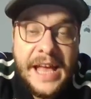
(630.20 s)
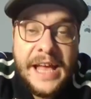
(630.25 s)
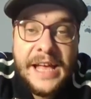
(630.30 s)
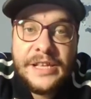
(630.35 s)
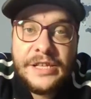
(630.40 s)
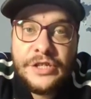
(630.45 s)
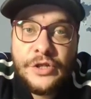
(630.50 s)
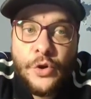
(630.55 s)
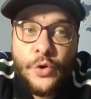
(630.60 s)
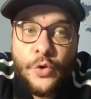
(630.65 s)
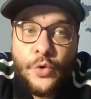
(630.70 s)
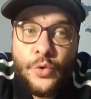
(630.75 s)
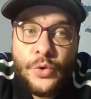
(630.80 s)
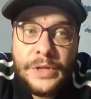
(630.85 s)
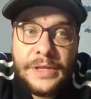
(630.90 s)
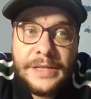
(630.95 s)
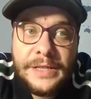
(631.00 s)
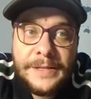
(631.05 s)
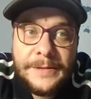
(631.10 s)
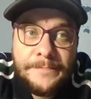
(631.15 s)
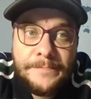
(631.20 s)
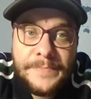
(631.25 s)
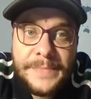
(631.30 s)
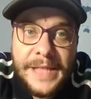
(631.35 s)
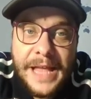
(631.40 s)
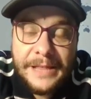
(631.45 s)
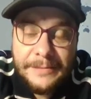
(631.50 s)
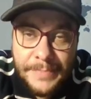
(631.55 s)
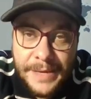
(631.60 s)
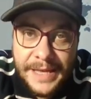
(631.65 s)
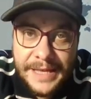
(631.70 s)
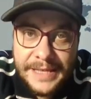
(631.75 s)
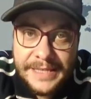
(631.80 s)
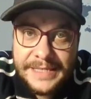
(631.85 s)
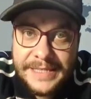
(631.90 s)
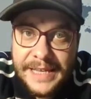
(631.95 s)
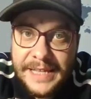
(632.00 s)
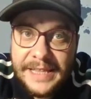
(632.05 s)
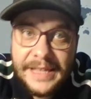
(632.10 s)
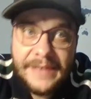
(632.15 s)
so that being
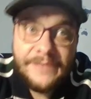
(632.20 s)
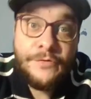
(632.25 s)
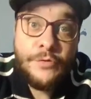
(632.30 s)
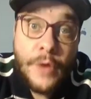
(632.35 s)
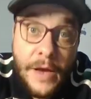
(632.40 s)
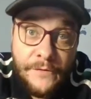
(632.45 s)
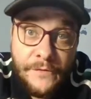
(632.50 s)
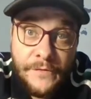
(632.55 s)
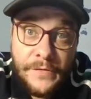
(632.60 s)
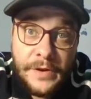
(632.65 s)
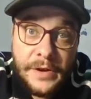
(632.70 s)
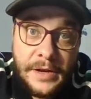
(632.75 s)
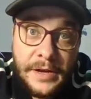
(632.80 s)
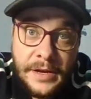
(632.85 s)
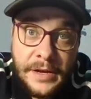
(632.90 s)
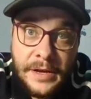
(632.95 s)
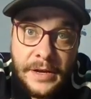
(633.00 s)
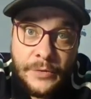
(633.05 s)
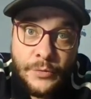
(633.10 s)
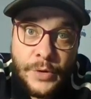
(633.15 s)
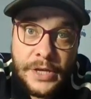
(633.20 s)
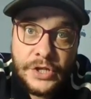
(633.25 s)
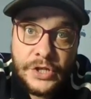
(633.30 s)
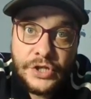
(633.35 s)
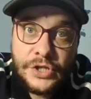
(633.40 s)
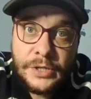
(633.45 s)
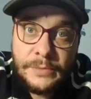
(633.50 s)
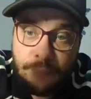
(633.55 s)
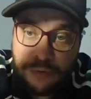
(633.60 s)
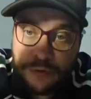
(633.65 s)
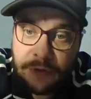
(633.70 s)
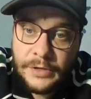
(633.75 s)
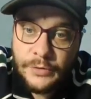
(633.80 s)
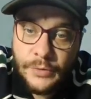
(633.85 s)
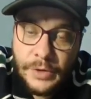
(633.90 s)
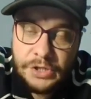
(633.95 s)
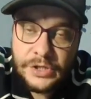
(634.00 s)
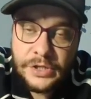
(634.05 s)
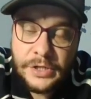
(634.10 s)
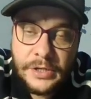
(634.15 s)
said if you have a question put a
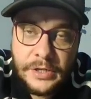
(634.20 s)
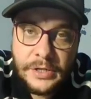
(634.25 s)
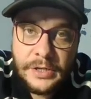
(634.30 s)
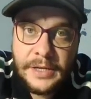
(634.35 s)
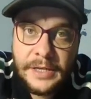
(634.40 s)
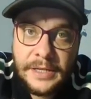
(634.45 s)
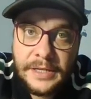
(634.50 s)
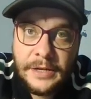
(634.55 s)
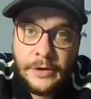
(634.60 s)
question uh, in the